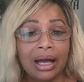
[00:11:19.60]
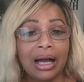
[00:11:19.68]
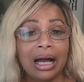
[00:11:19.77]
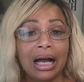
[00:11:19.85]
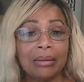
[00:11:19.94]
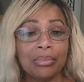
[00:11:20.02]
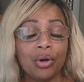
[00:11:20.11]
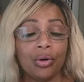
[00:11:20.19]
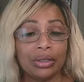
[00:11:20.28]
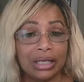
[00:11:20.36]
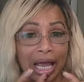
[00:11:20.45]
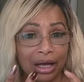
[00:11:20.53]
i'm going
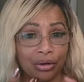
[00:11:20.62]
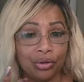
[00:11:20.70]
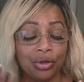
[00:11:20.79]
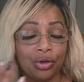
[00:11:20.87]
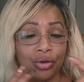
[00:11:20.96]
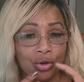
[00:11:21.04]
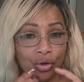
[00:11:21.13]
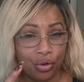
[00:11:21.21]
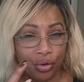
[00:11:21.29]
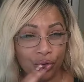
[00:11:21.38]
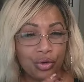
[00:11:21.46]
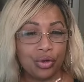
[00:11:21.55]
now
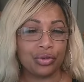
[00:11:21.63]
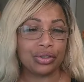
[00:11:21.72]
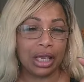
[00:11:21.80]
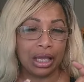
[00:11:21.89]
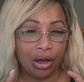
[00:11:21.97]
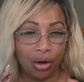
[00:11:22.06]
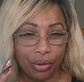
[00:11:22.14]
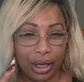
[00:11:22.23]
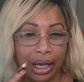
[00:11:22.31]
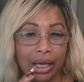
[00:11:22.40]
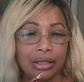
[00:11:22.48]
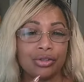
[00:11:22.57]
you're you're saying
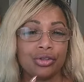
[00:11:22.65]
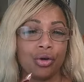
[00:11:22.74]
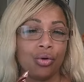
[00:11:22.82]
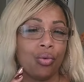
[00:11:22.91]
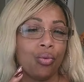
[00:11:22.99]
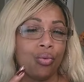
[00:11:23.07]
okay so